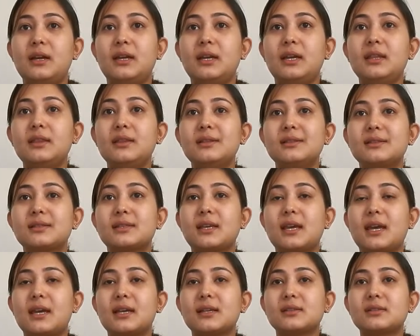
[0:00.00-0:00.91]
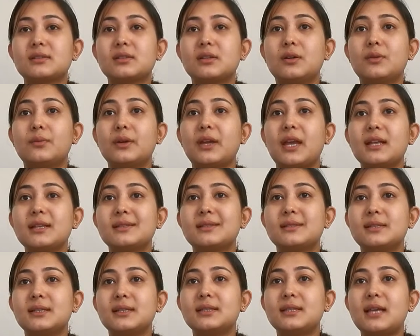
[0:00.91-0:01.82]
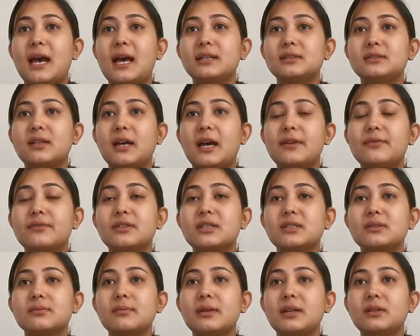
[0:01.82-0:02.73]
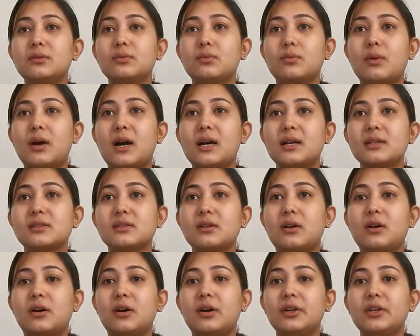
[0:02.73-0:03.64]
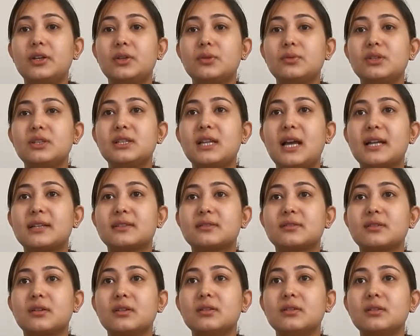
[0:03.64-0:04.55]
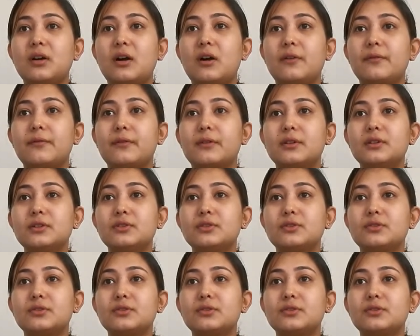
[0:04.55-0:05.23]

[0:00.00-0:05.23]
In this case, we can see that the advertisement was a unilateral offer